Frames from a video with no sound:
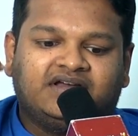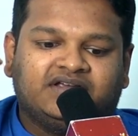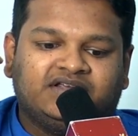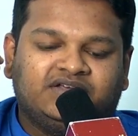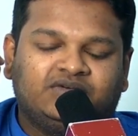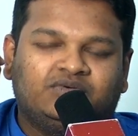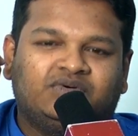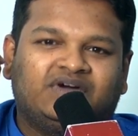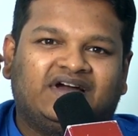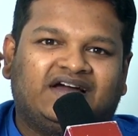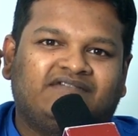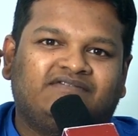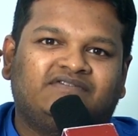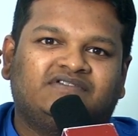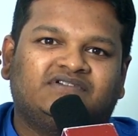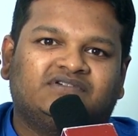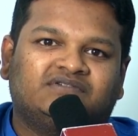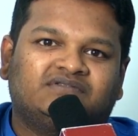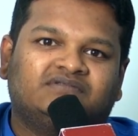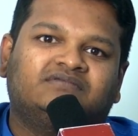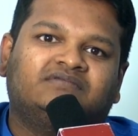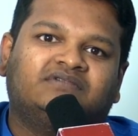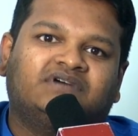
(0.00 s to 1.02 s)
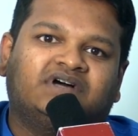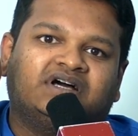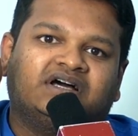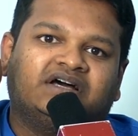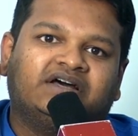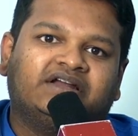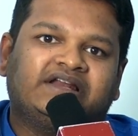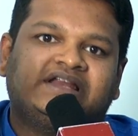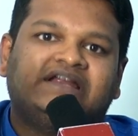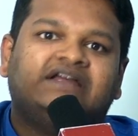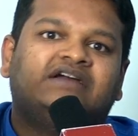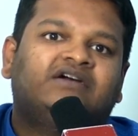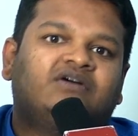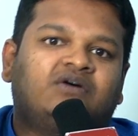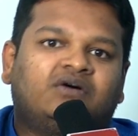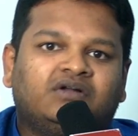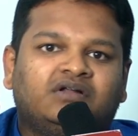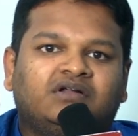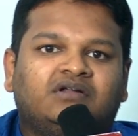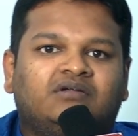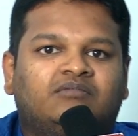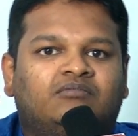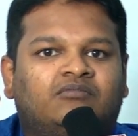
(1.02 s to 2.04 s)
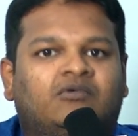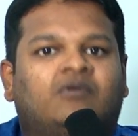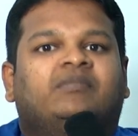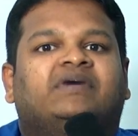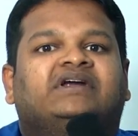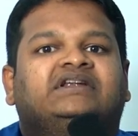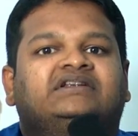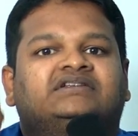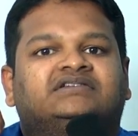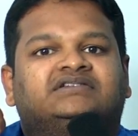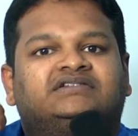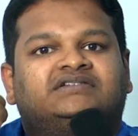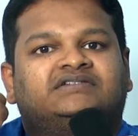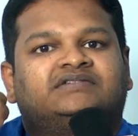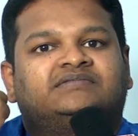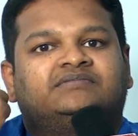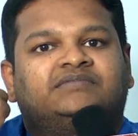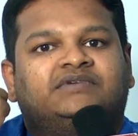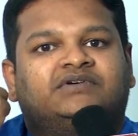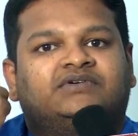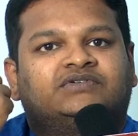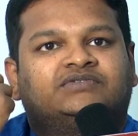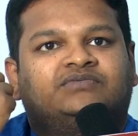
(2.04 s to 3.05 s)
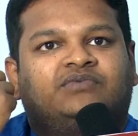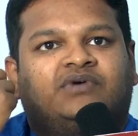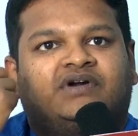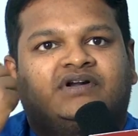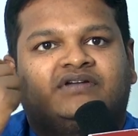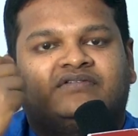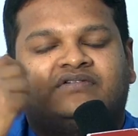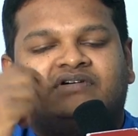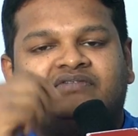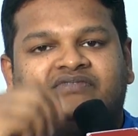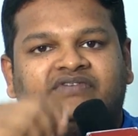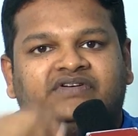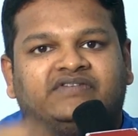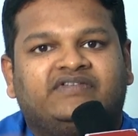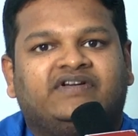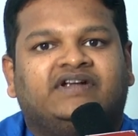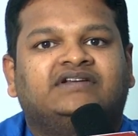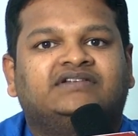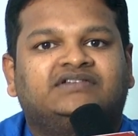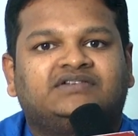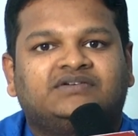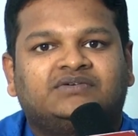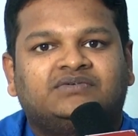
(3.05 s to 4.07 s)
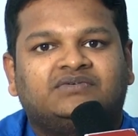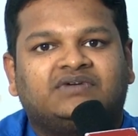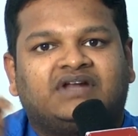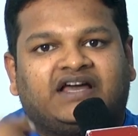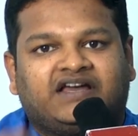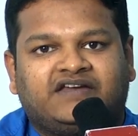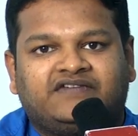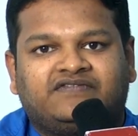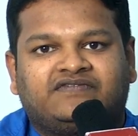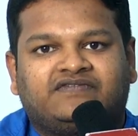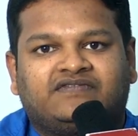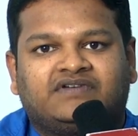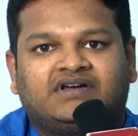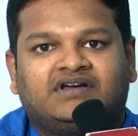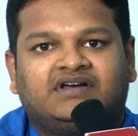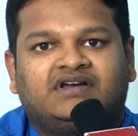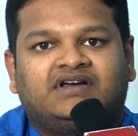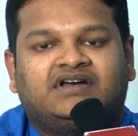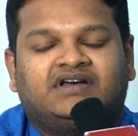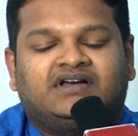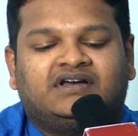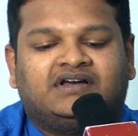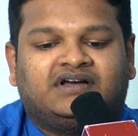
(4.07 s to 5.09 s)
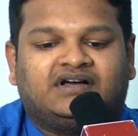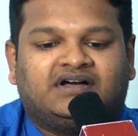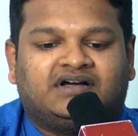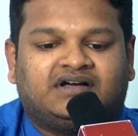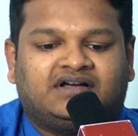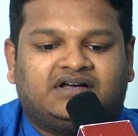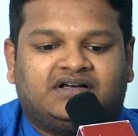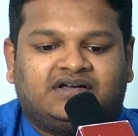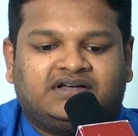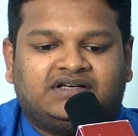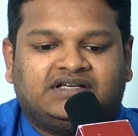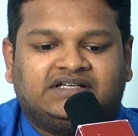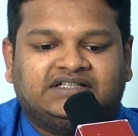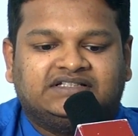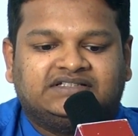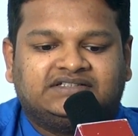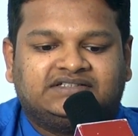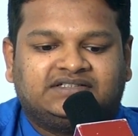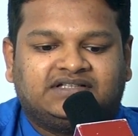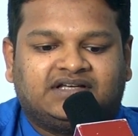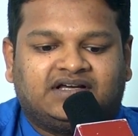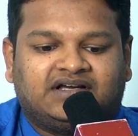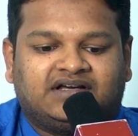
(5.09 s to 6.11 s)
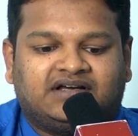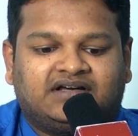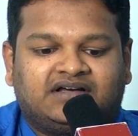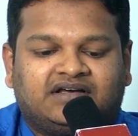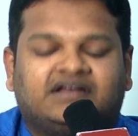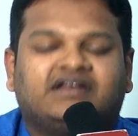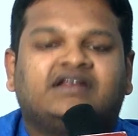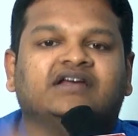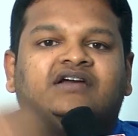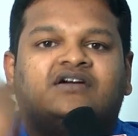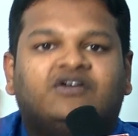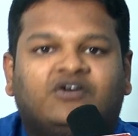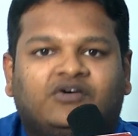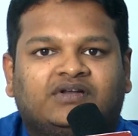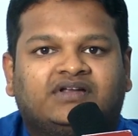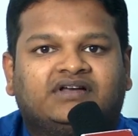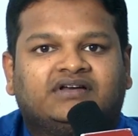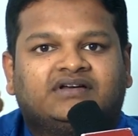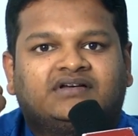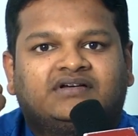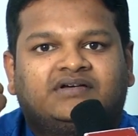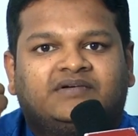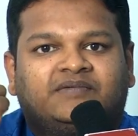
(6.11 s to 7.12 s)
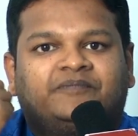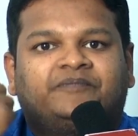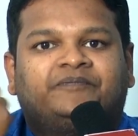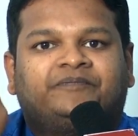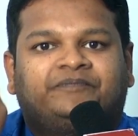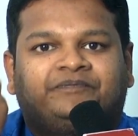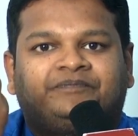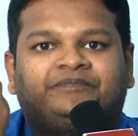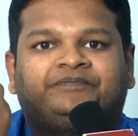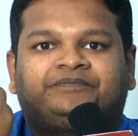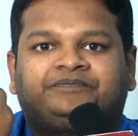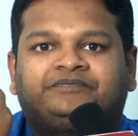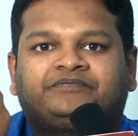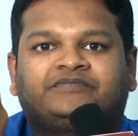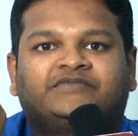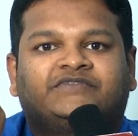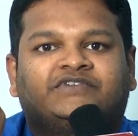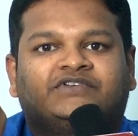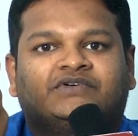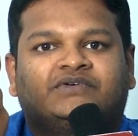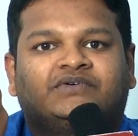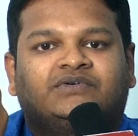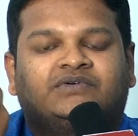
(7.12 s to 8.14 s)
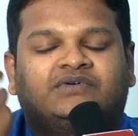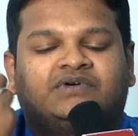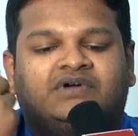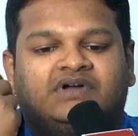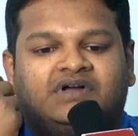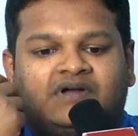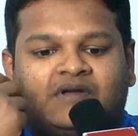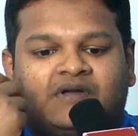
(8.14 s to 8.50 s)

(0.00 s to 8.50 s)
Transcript: you have to recall moments, because whatever we went through life is recalling. So